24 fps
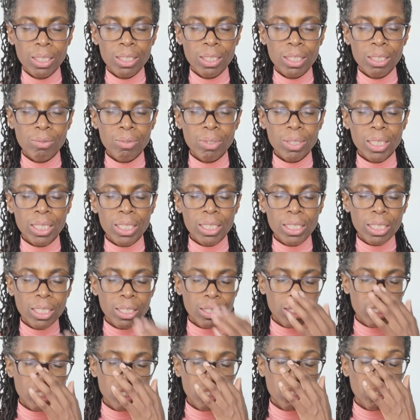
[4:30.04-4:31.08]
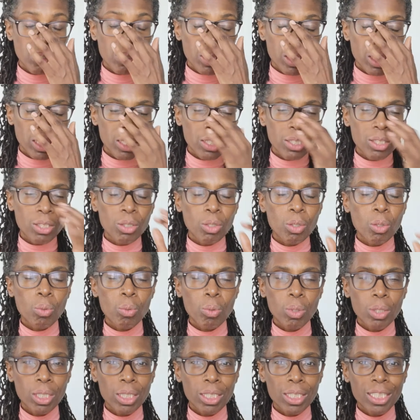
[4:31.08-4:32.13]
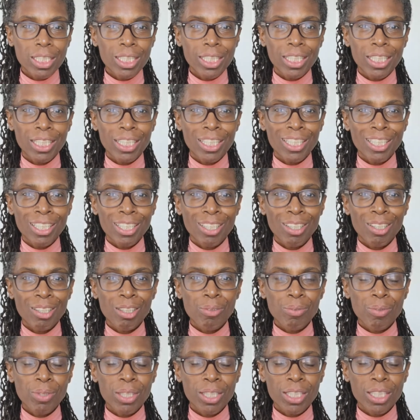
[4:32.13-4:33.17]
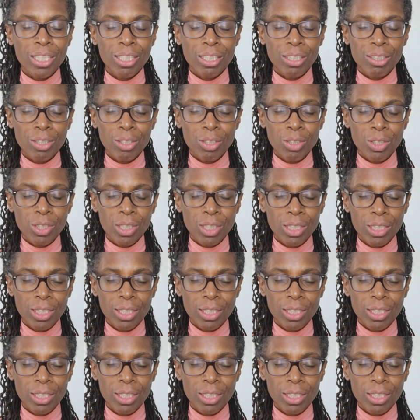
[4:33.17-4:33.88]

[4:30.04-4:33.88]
So really start to notice the quality of the touch.